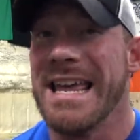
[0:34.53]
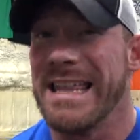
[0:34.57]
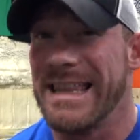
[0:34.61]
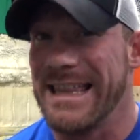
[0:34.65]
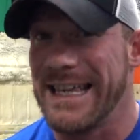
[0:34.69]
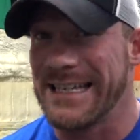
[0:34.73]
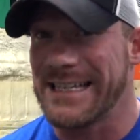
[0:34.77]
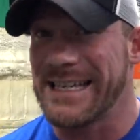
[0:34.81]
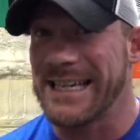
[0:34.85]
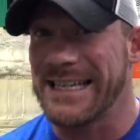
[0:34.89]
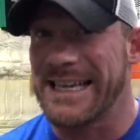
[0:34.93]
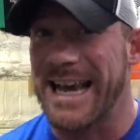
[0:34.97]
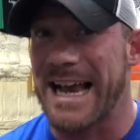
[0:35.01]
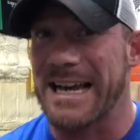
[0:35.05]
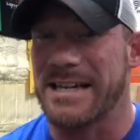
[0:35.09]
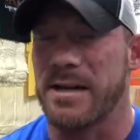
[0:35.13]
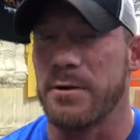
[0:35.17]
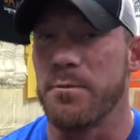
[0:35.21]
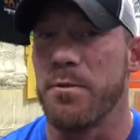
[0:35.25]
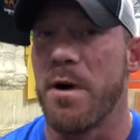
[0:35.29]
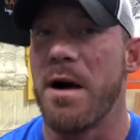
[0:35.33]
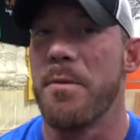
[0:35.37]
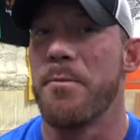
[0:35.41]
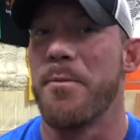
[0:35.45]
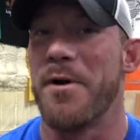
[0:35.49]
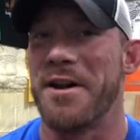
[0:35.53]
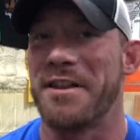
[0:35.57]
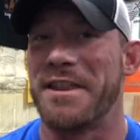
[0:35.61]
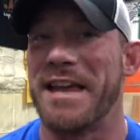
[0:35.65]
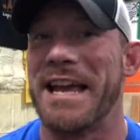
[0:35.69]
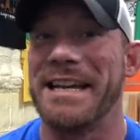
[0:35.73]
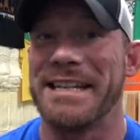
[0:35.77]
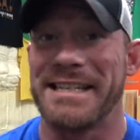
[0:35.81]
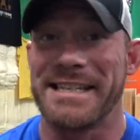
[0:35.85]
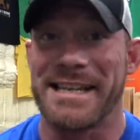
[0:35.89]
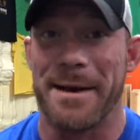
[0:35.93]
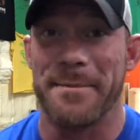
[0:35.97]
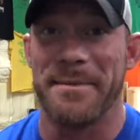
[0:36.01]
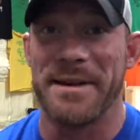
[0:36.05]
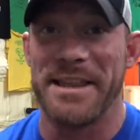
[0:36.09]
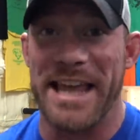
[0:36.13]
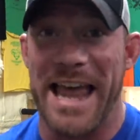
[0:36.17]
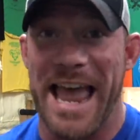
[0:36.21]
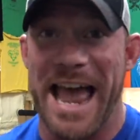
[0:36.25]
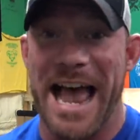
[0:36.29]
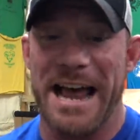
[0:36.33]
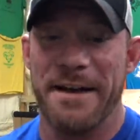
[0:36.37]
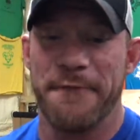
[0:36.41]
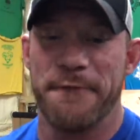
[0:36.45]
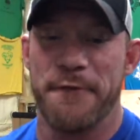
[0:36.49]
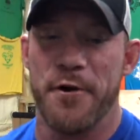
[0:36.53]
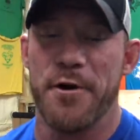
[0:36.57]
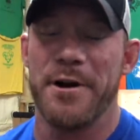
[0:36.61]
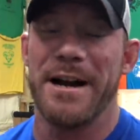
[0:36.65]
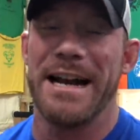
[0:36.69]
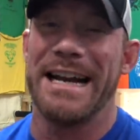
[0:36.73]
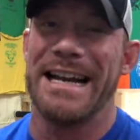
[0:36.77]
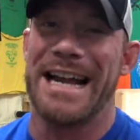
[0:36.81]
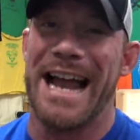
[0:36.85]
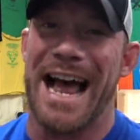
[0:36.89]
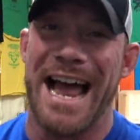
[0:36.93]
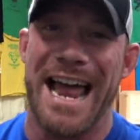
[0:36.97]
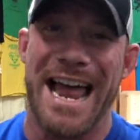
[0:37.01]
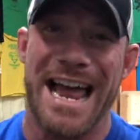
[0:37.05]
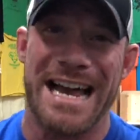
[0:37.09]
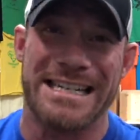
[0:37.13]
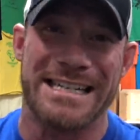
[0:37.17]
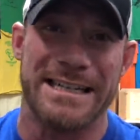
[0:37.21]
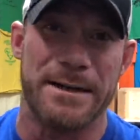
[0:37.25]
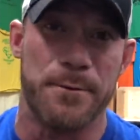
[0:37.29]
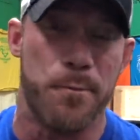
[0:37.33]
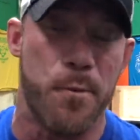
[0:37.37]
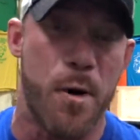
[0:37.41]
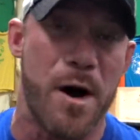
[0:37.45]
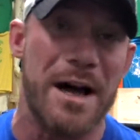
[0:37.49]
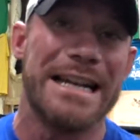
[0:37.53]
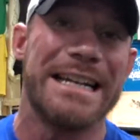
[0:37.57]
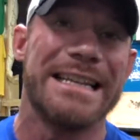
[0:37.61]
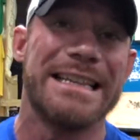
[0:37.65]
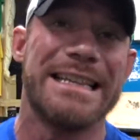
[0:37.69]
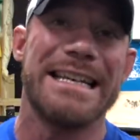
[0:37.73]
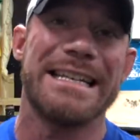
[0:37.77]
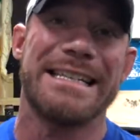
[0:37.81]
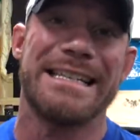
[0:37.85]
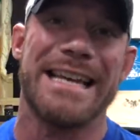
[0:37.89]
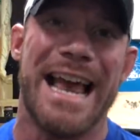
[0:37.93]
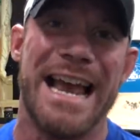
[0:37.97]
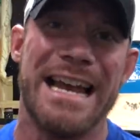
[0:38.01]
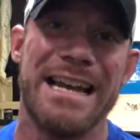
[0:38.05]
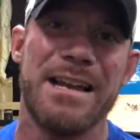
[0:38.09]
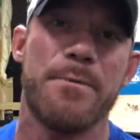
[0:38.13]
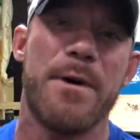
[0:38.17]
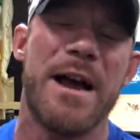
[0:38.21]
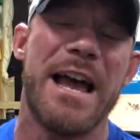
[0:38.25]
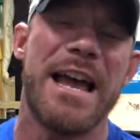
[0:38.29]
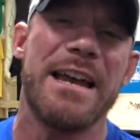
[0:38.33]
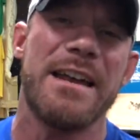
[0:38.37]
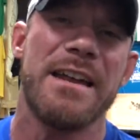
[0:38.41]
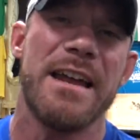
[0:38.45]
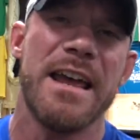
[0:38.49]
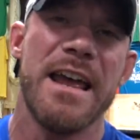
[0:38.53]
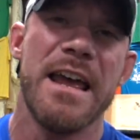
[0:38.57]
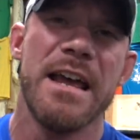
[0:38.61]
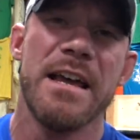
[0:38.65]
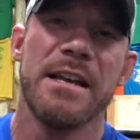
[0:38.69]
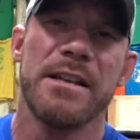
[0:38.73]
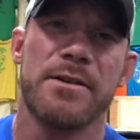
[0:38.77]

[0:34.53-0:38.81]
this is actually one where they sent me the ad for it, and I actually wanted this anyway,